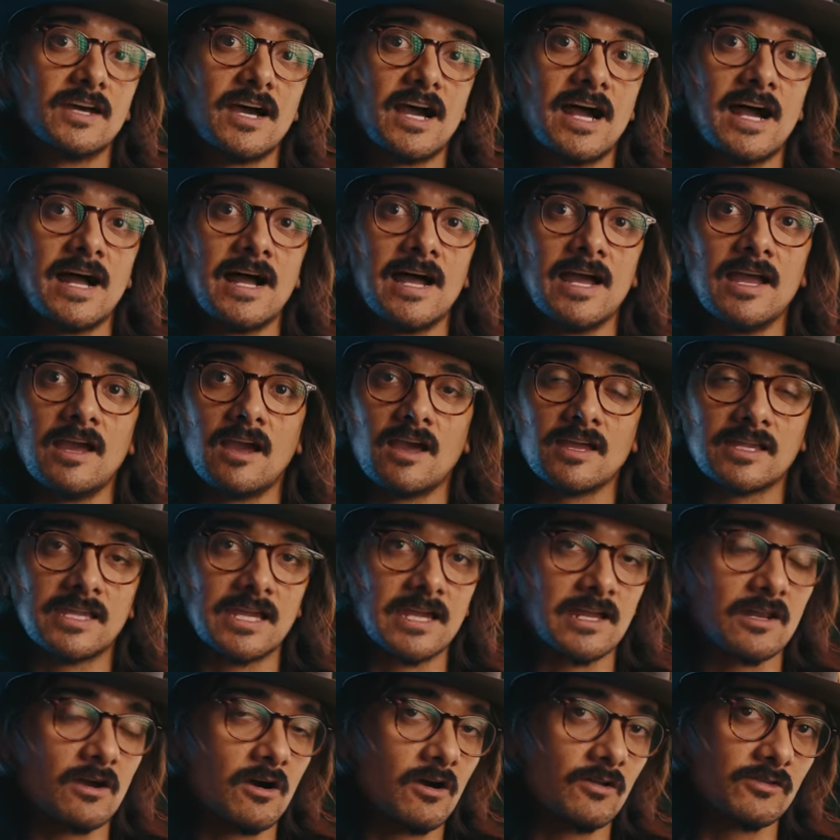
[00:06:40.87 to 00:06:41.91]
Uh,
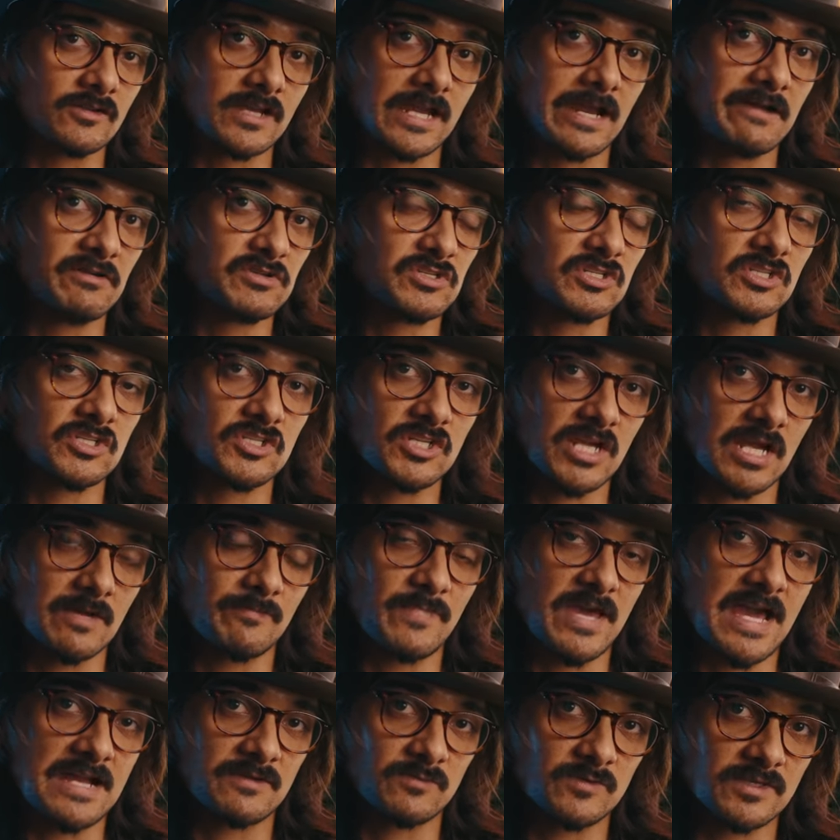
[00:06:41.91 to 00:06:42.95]
again, all the cameras is jam
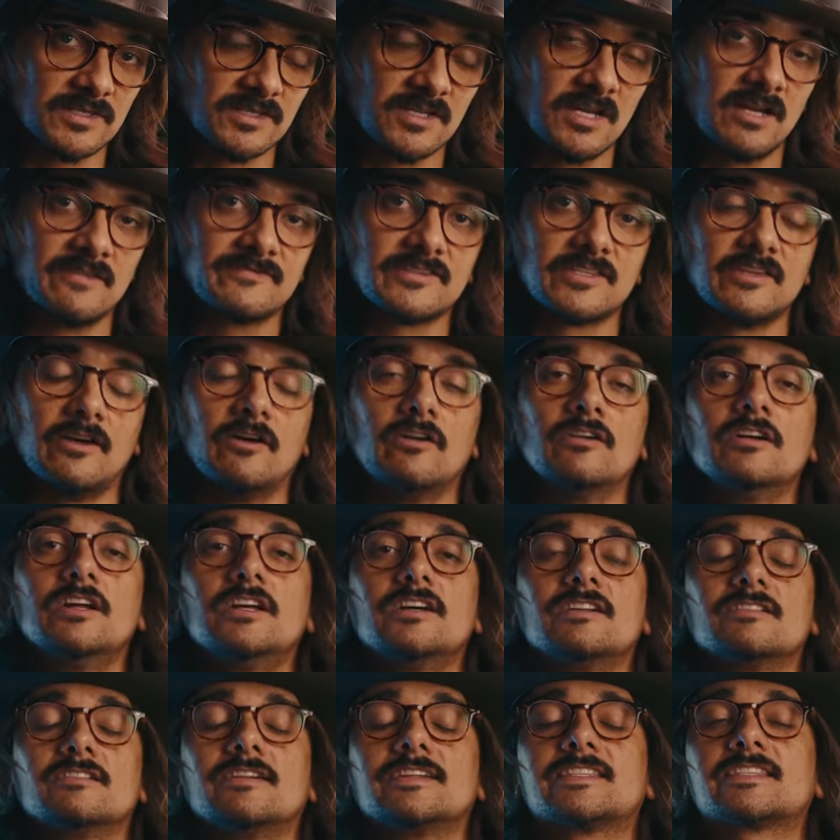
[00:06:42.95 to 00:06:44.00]
packed stuff. So
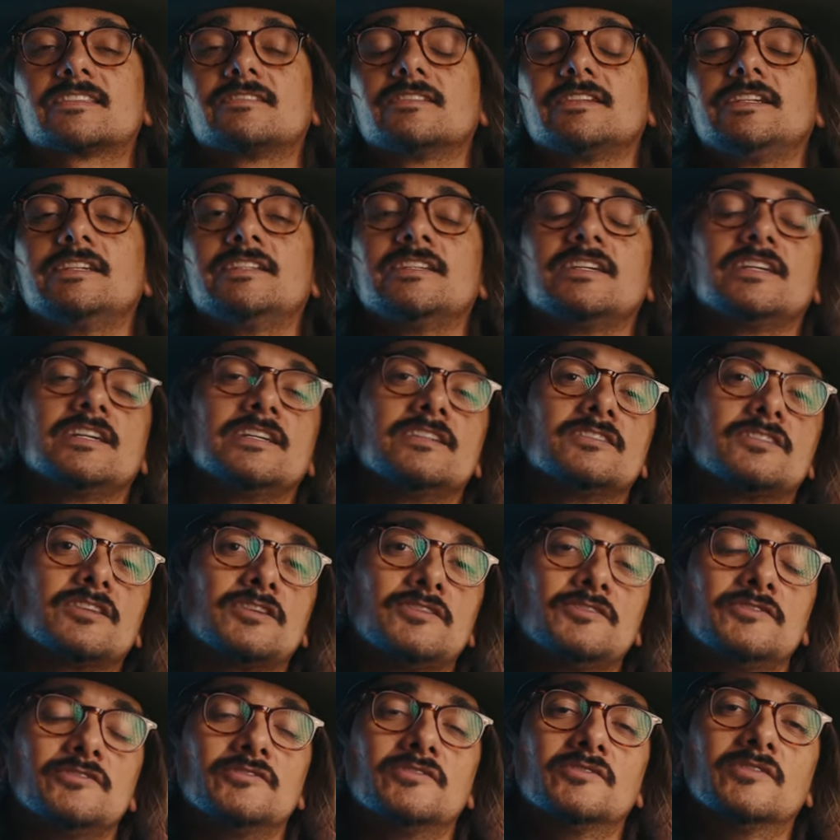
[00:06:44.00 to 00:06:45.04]
let's lead
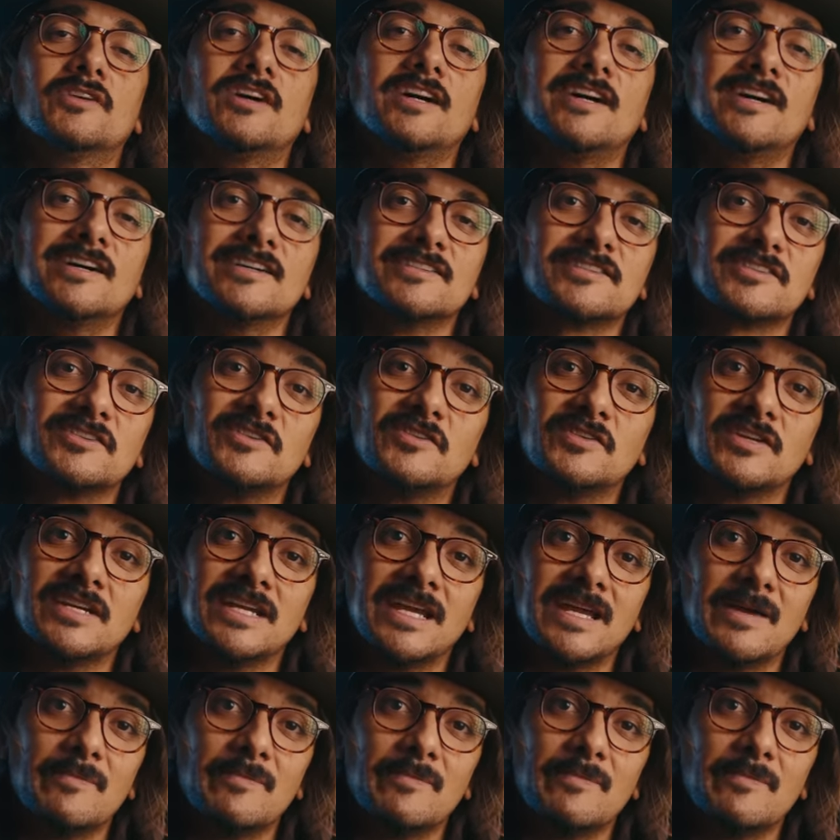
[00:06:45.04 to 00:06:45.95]
into uh, Sony